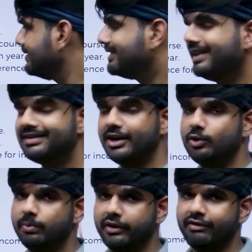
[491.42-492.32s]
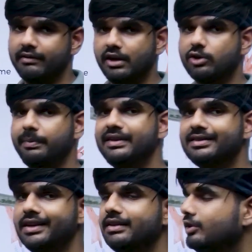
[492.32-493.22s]
less than 2.5 lakh rupees,
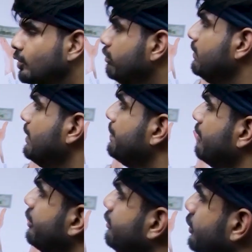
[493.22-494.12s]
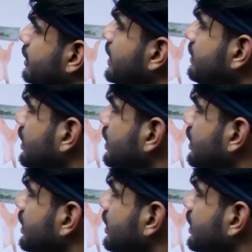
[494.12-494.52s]
then you will be preferred for this